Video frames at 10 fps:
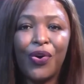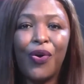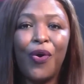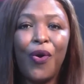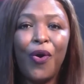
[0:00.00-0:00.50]
the
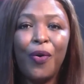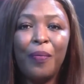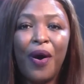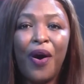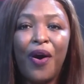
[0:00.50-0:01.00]

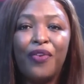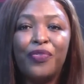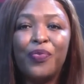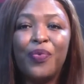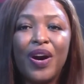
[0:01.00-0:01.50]
home
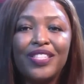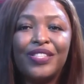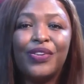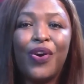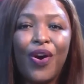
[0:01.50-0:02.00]
of what
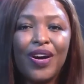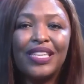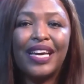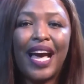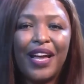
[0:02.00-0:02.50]

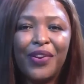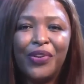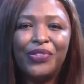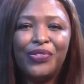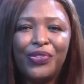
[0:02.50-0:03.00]
God
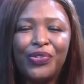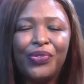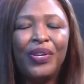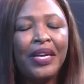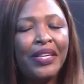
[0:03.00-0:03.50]
cannot
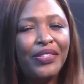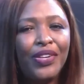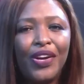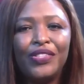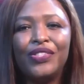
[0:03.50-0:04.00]
do
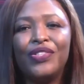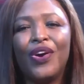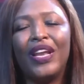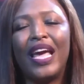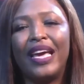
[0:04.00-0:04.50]
does
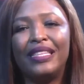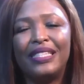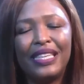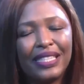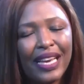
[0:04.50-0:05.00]
not
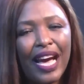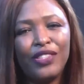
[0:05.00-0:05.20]
exist.